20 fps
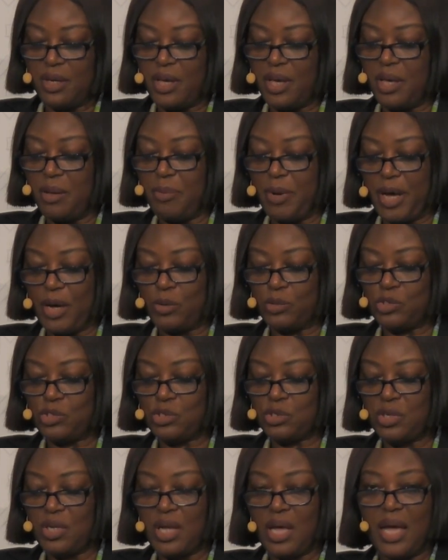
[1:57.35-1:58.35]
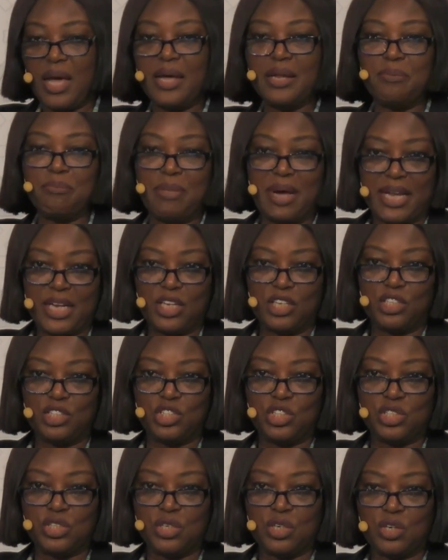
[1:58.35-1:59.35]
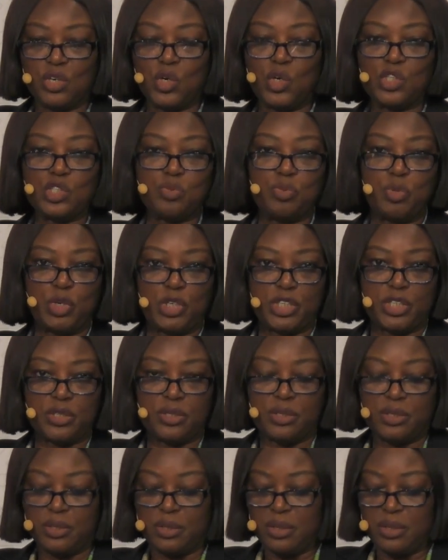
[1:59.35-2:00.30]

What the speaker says: about and manage cross-border